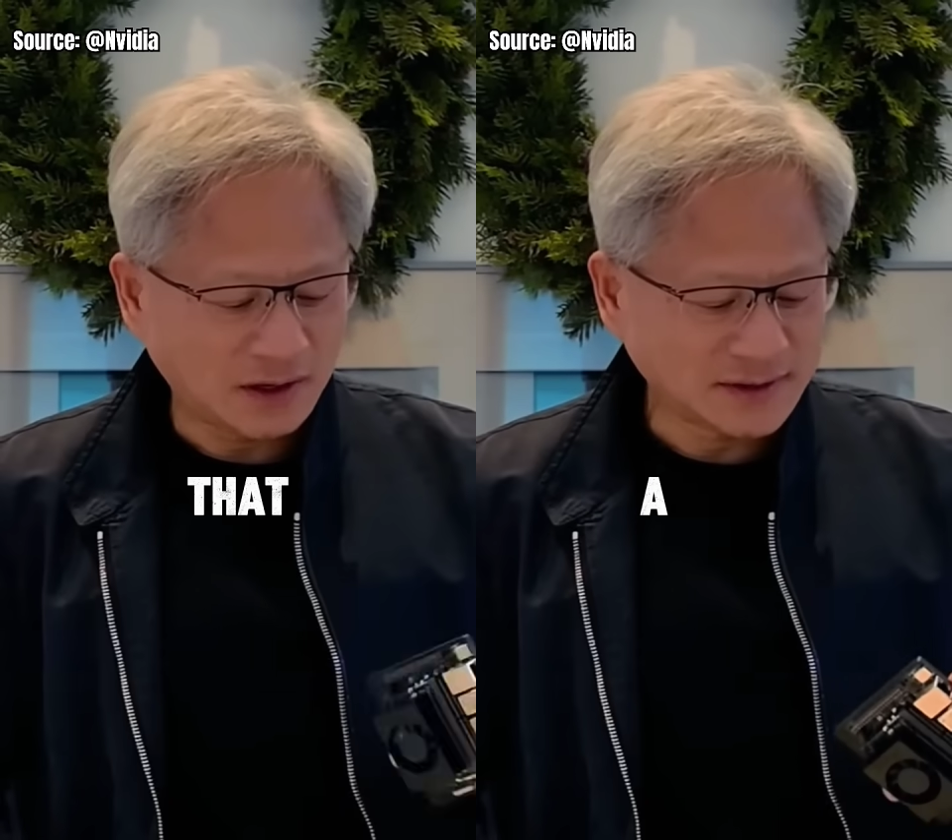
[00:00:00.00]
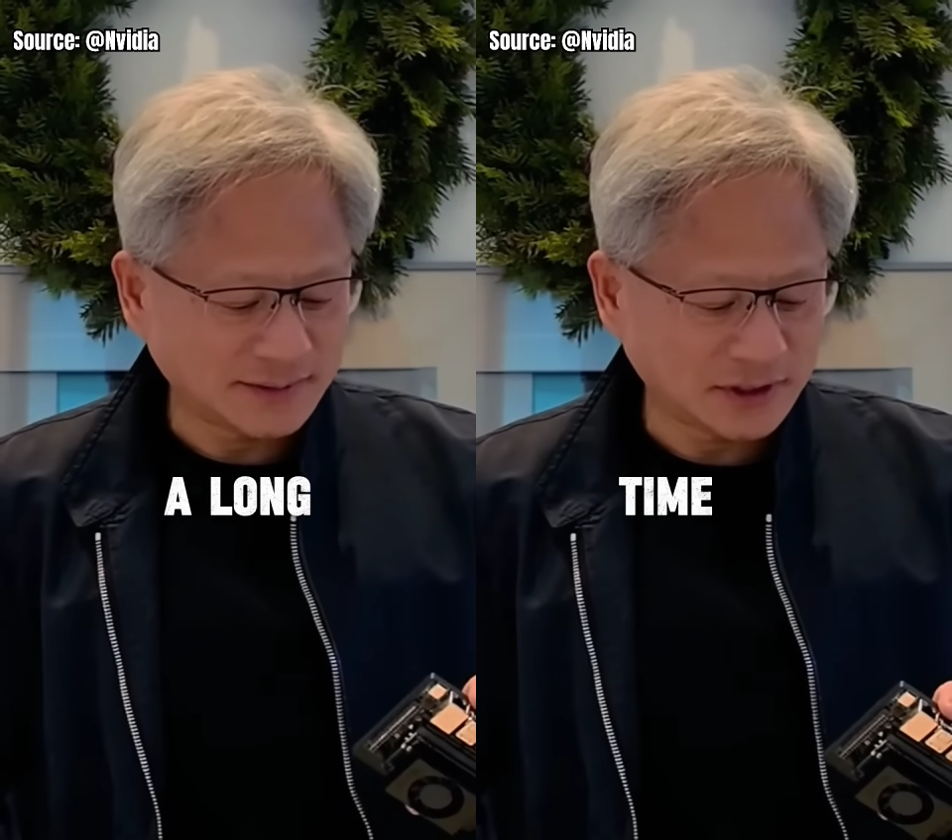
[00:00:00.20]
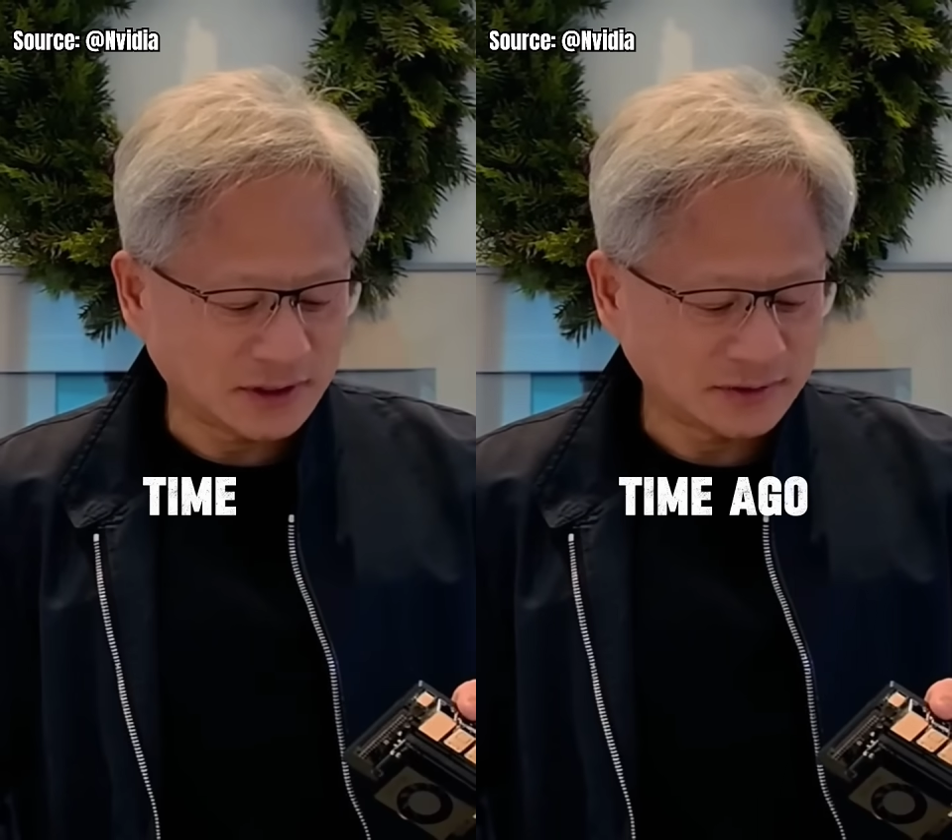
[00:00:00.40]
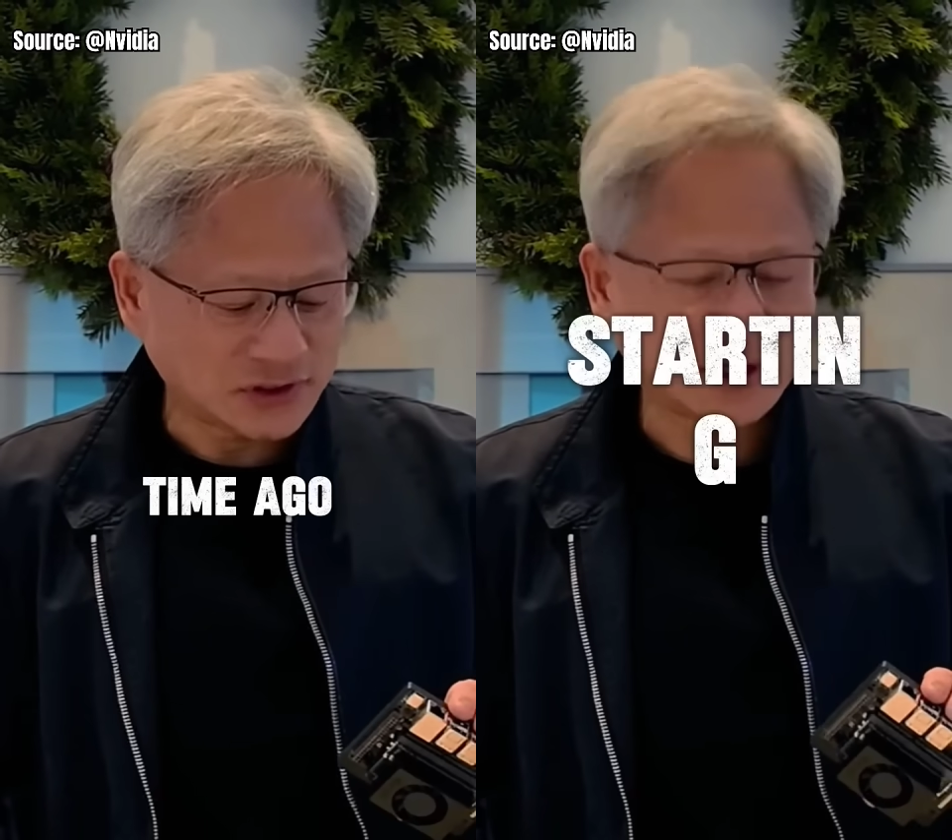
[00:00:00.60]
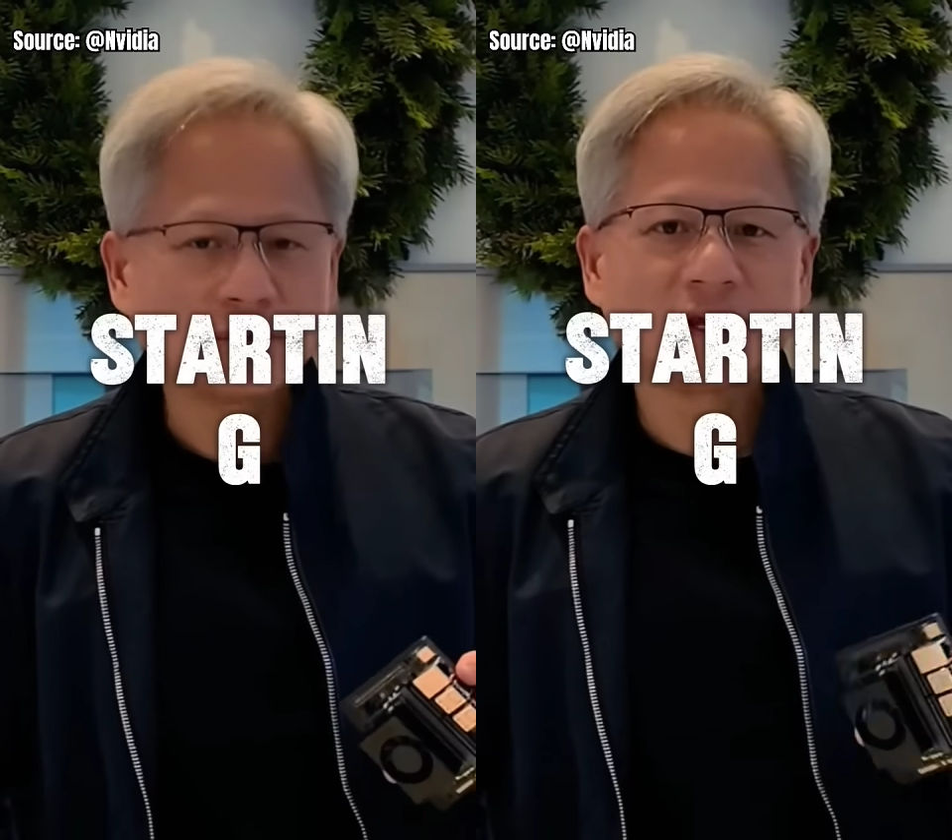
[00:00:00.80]
a long time
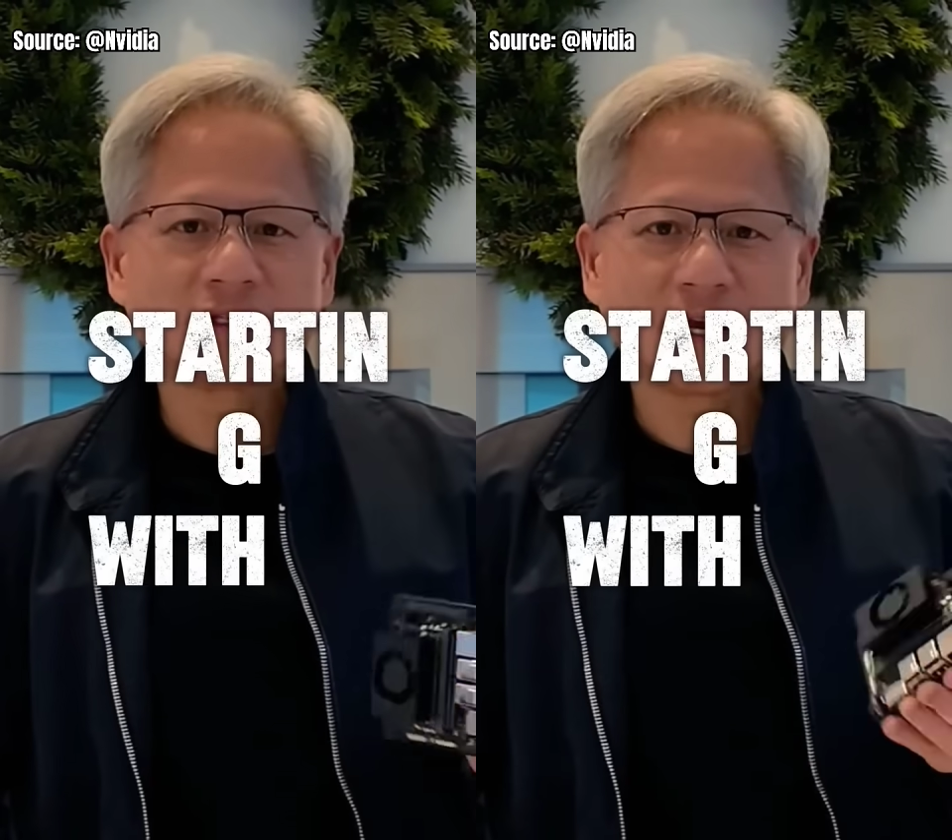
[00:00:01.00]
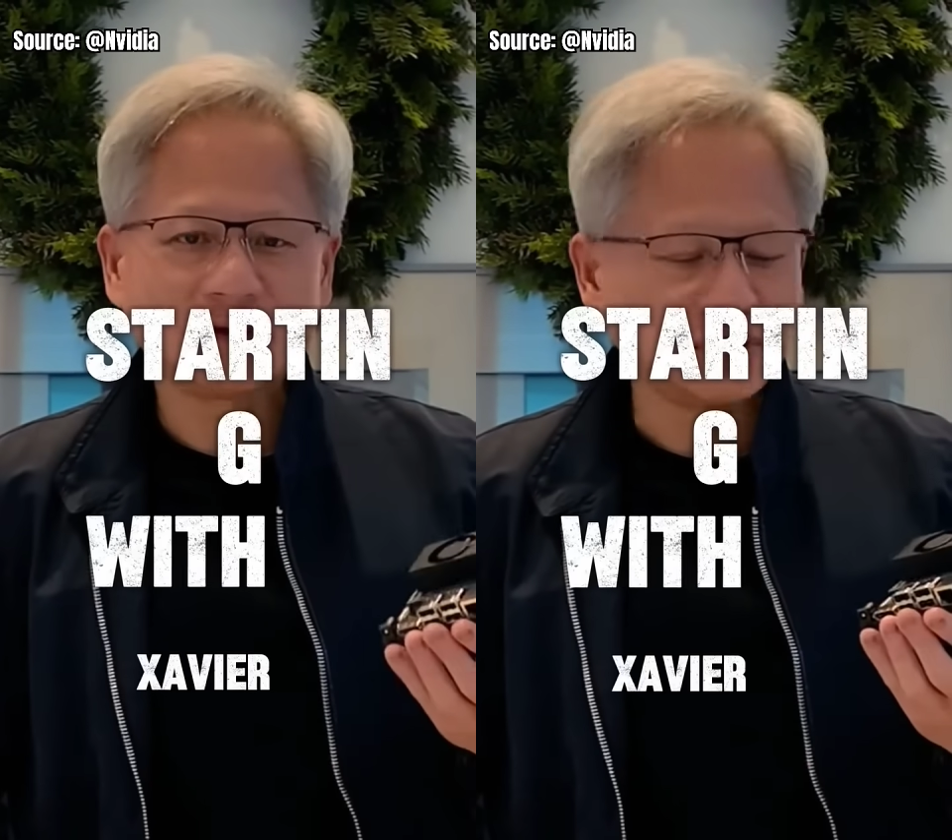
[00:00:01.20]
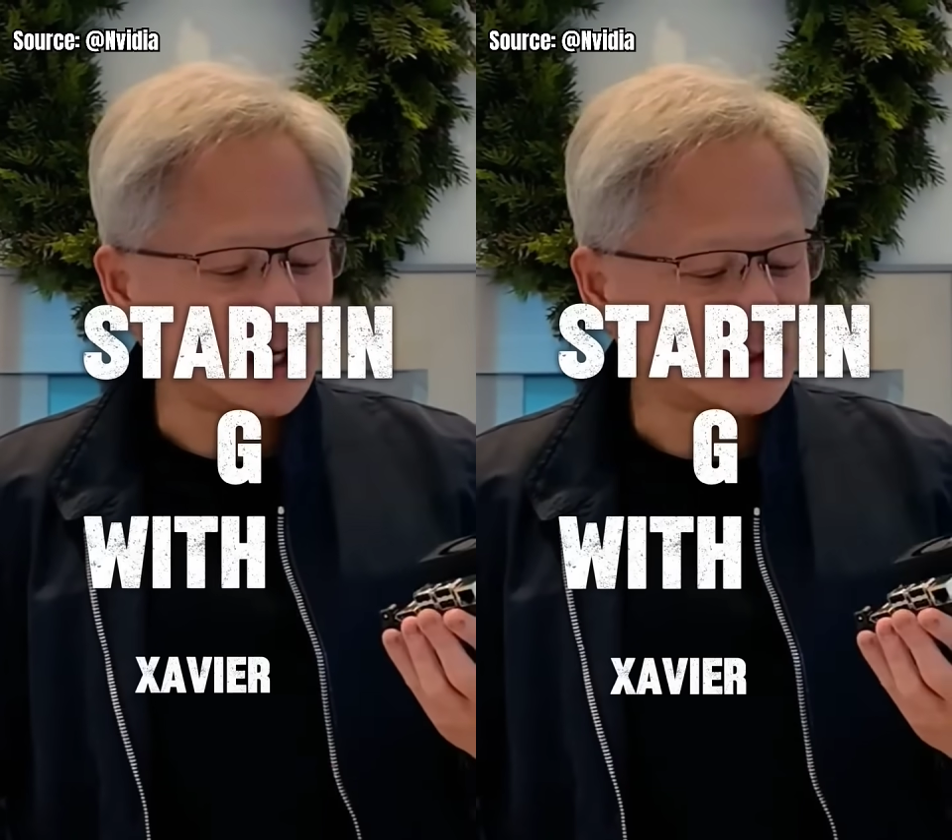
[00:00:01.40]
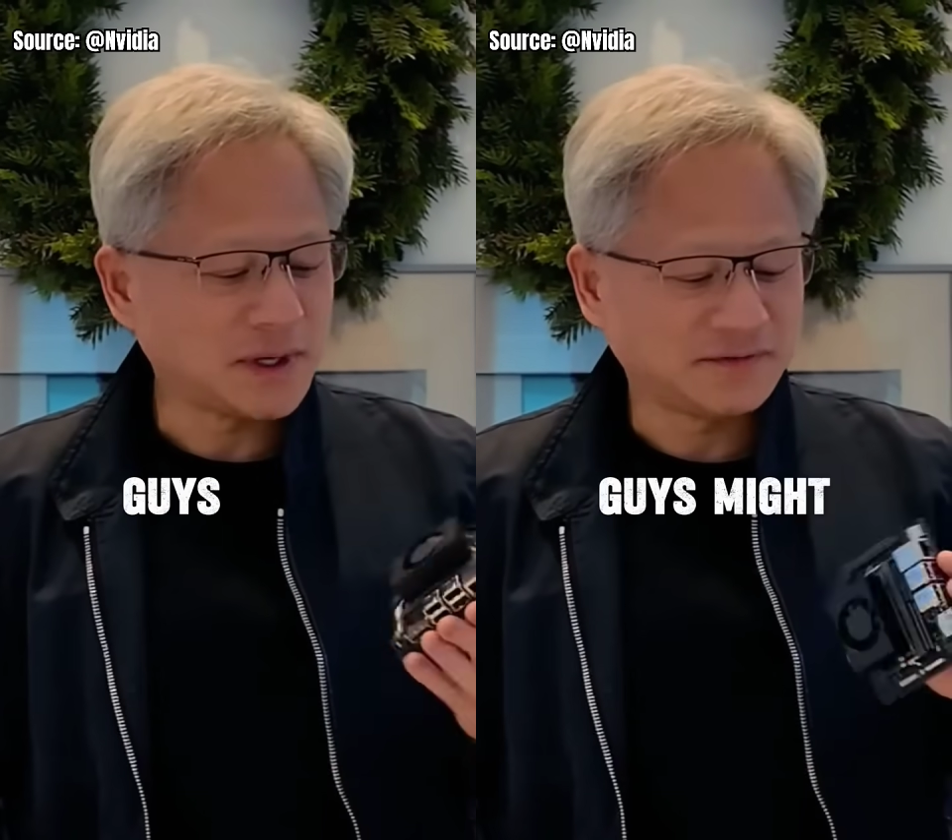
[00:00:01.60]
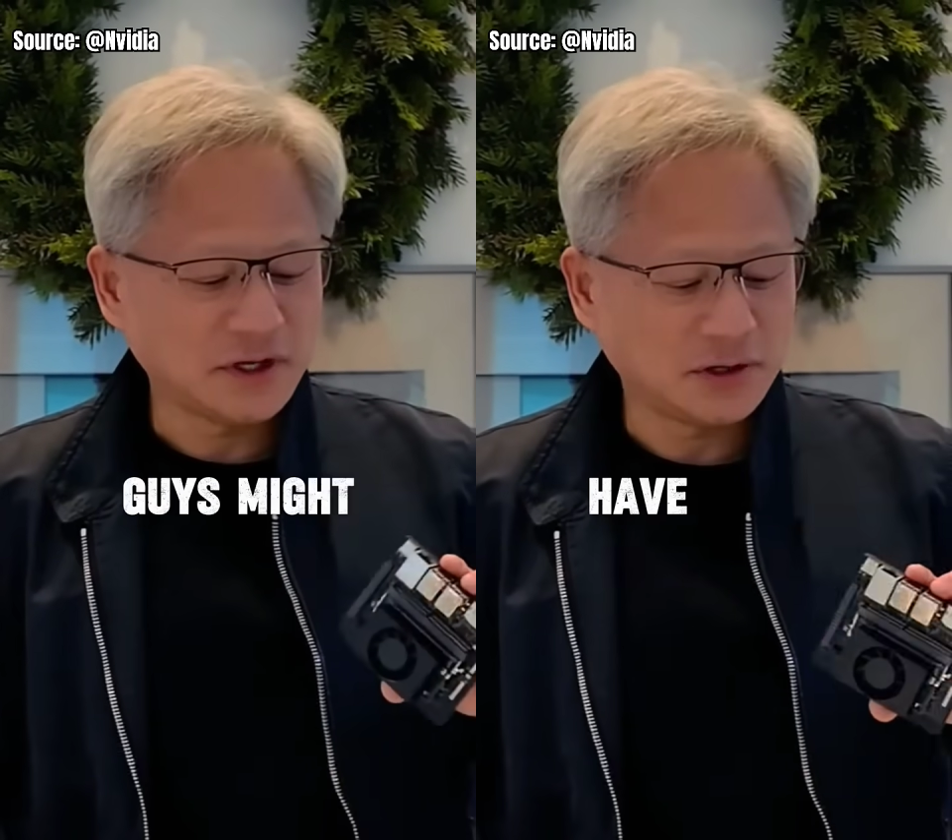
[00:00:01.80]
ago, starting with Xavier, you
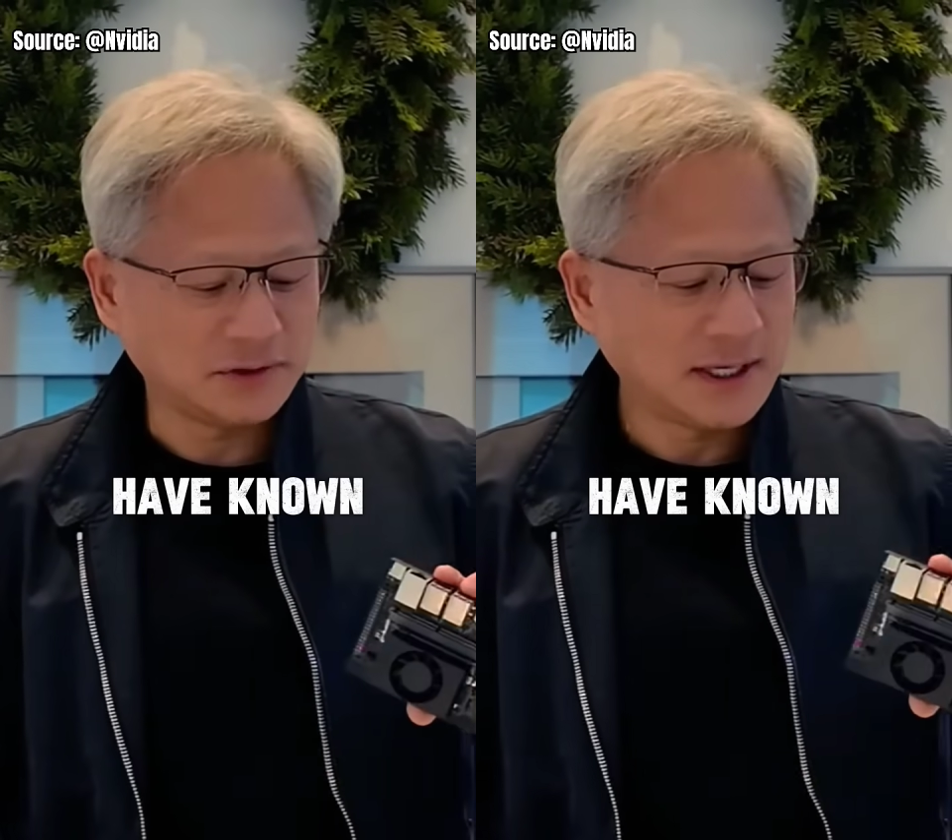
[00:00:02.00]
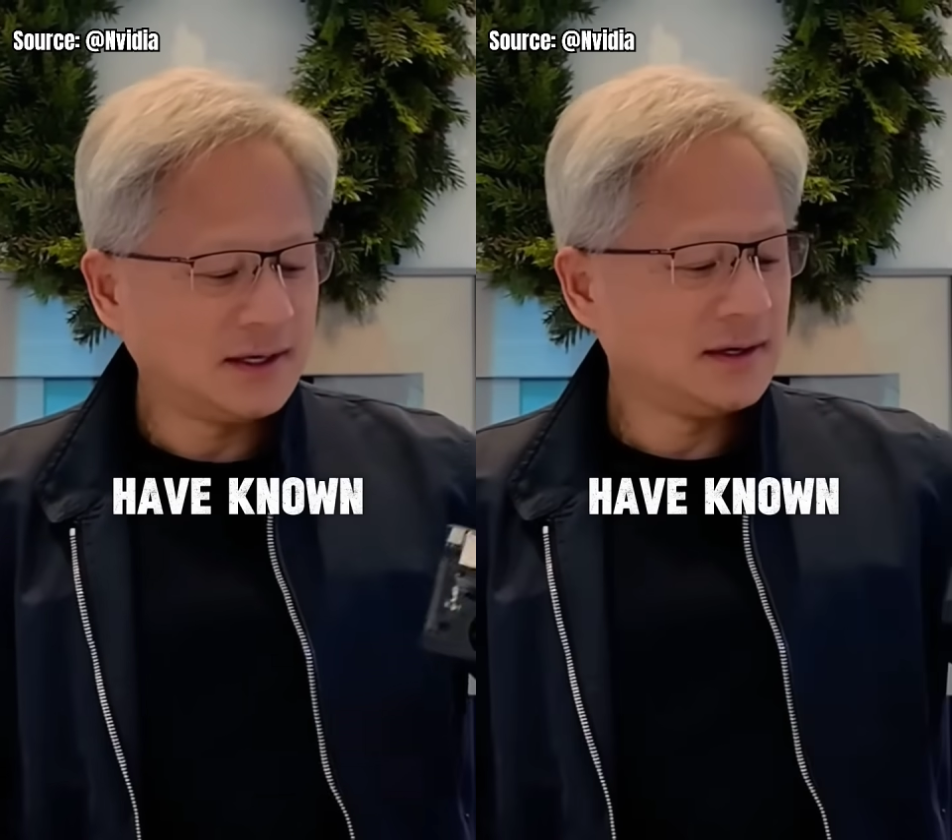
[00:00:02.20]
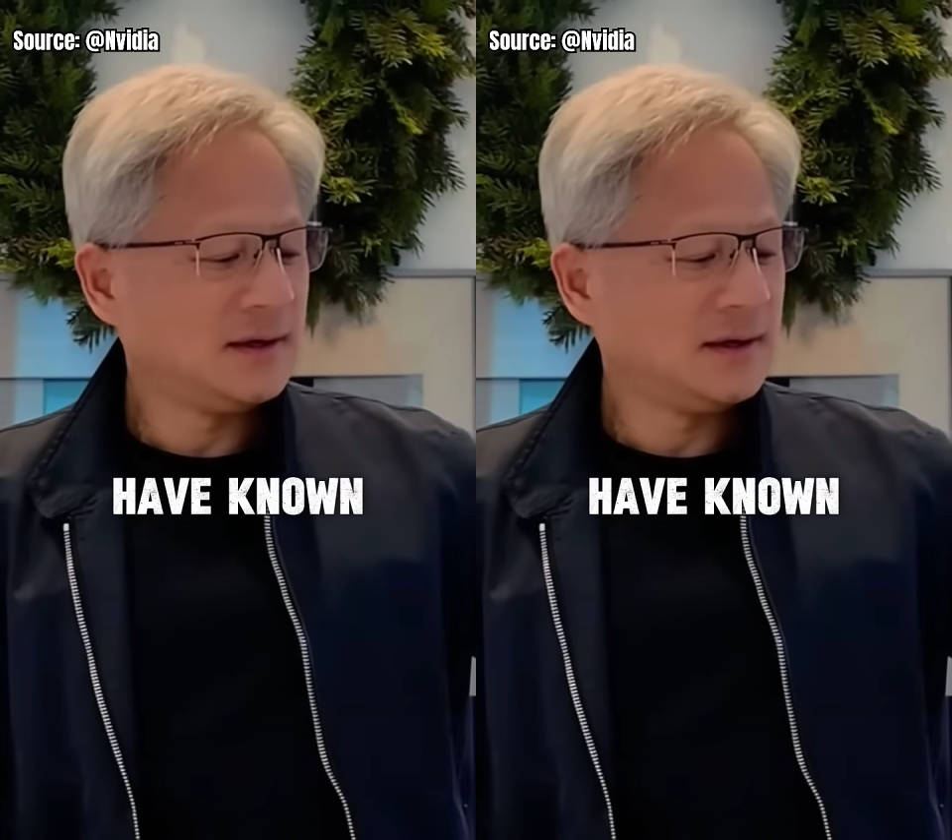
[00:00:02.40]
guys might have known,